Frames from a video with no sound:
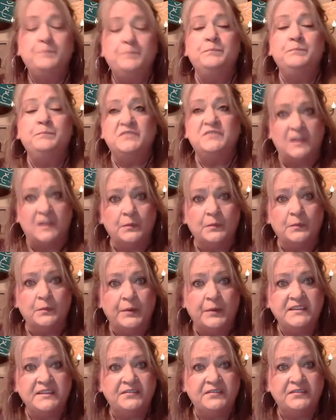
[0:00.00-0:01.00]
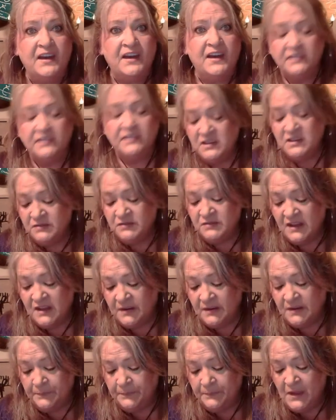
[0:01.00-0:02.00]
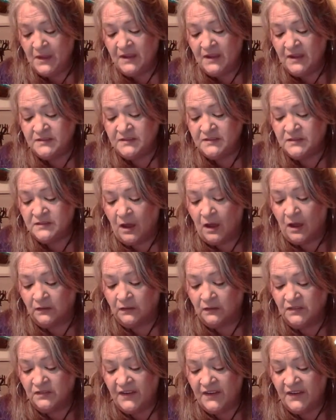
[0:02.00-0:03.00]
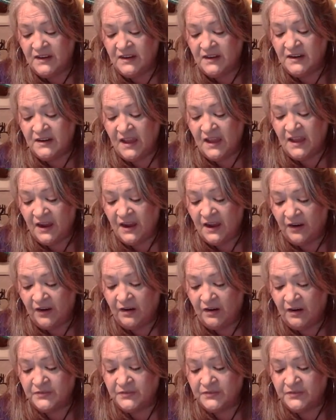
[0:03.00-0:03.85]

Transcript: Celebrate the fact that you did. It says cultivate an air